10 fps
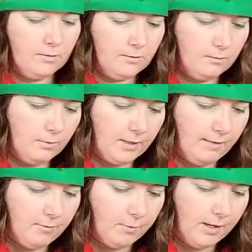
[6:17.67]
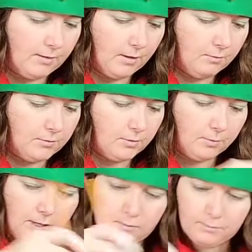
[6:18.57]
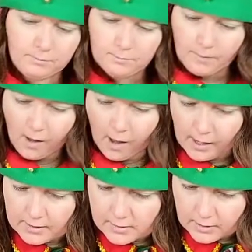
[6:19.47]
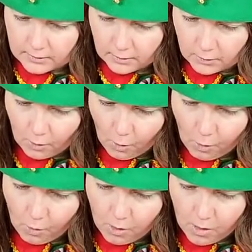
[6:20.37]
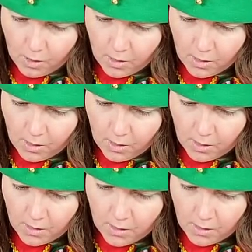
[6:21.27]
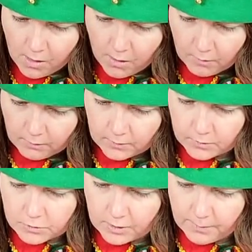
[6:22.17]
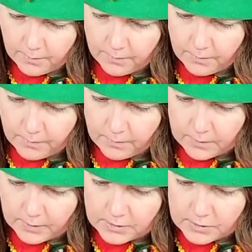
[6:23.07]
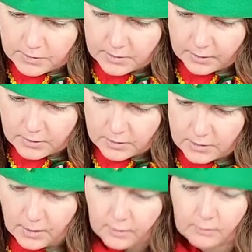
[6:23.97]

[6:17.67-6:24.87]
Well, I have the brown out. We'll do the brown. Eyes like they're coal. Little drip on each section there.